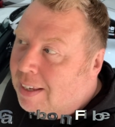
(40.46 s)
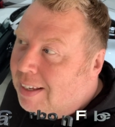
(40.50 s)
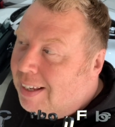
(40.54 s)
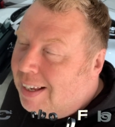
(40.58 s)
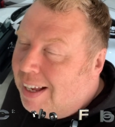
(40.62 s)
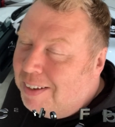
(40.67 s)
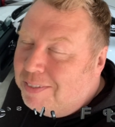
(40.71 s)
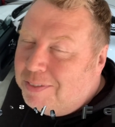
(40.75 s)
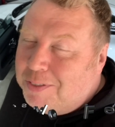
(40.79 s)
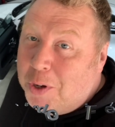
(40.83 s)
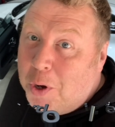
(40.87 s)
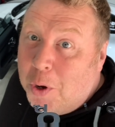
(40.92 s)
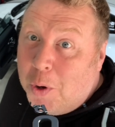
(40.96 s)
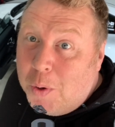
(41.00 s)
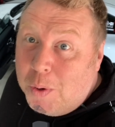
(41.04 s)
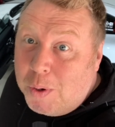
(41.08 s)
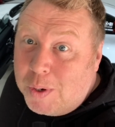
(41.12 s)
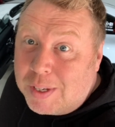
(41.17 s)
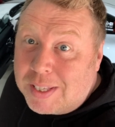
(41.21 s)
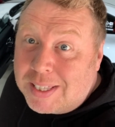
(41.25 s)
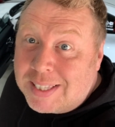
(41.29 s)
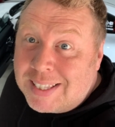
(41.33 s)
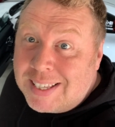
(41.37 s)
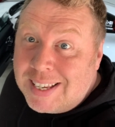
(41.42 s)
Of
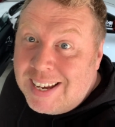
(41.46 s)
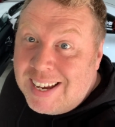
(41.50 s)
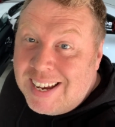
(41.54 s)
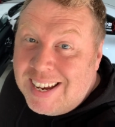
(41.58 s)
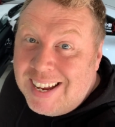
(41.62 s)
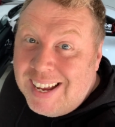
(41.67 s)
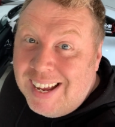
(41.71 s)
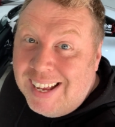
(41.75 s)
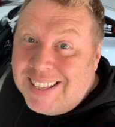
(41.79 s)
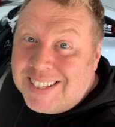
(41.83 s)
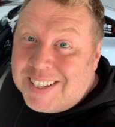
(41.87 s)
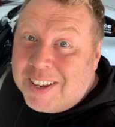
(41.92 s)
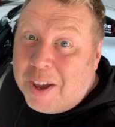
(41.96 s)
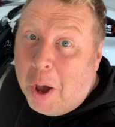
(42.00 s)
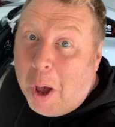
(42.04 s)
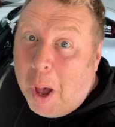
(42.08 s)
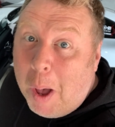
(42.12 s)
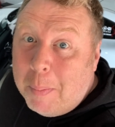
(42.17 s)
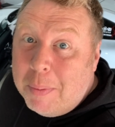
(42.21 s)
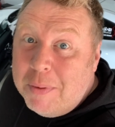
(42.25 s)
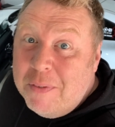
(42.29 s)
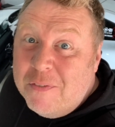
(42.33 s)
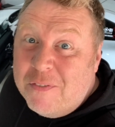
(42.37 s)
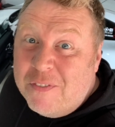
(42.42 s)
course, it's
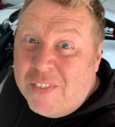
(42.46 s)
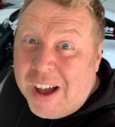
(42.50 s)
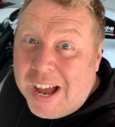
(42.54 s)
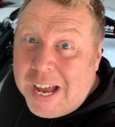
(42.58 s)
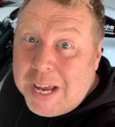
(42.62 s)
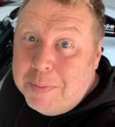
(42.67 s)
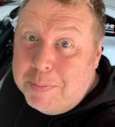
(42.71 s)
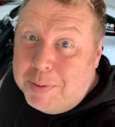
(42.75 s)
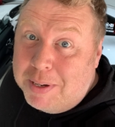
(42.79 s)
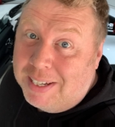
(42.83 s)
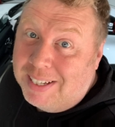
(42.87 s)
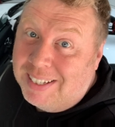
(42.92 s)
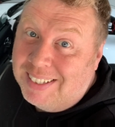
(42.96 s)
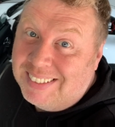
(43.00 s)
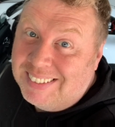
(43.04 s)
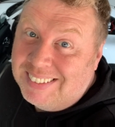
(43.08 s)
carbon fiber.